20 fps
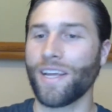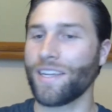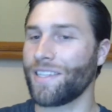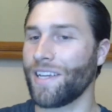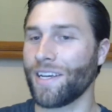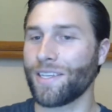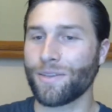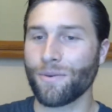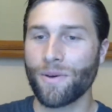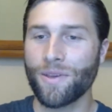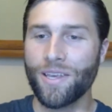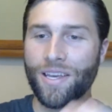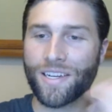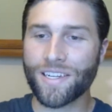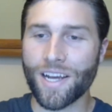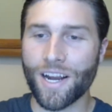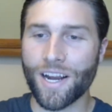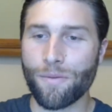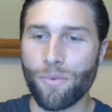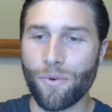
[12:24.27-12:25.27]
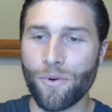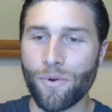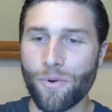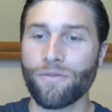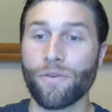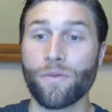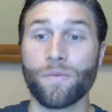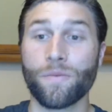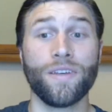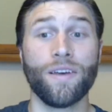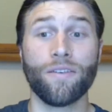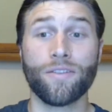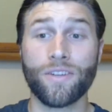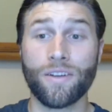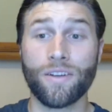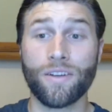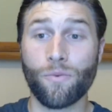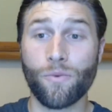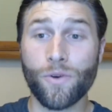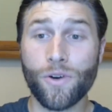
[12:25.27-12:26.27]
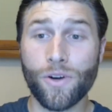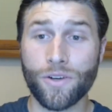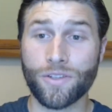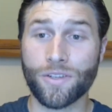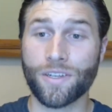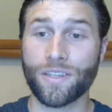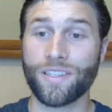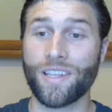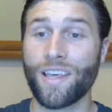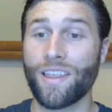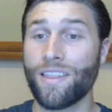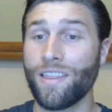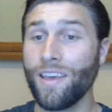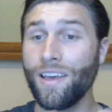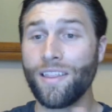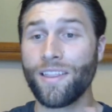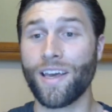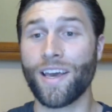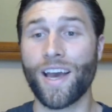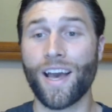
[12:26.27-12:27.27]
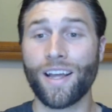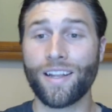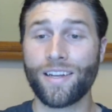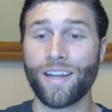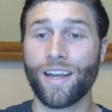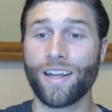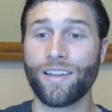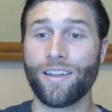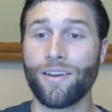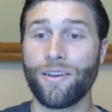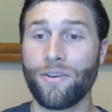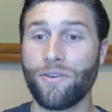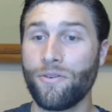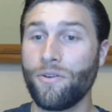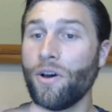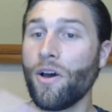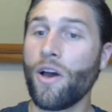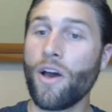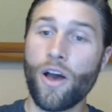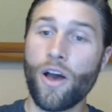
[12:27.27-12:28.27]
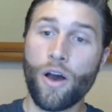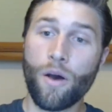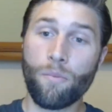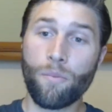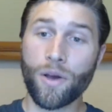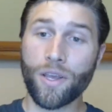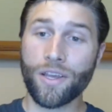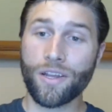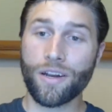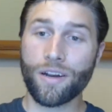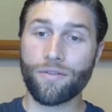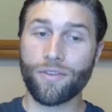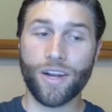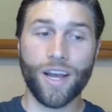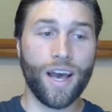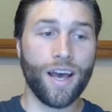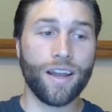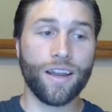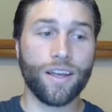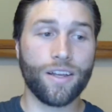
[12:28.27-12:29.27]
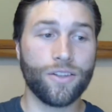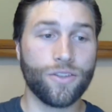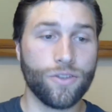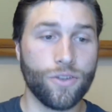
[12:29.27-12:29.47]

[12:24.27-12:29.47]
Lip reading: That takes away the entire point of the form. It's actually even worse because they think they contacted you, but you never got it.